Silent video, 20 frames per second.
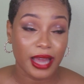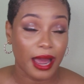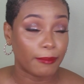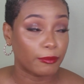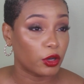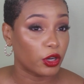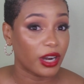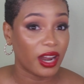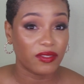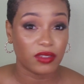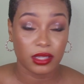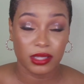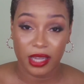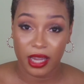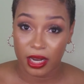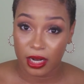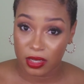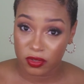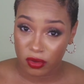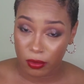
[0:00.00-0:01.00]
I'm gonna have to
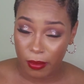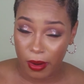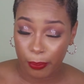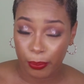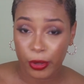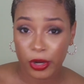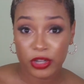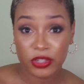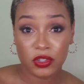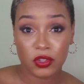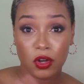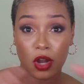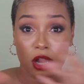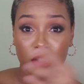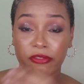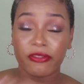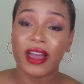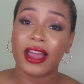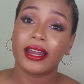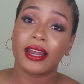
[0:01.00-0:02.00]
take this from my personal
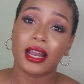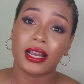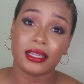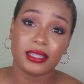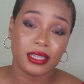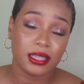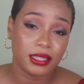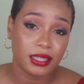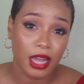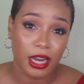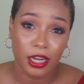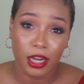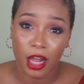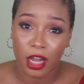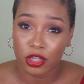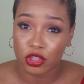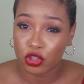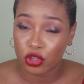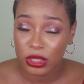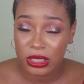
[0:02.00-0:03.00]
finances and
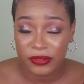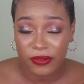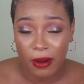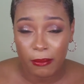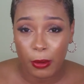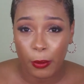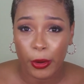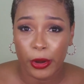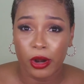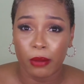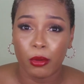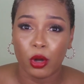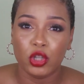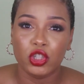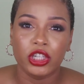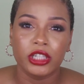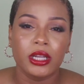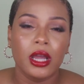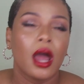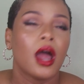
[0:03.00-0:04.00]
not just from the rent
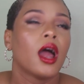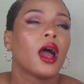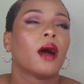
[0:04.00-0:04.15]
budget,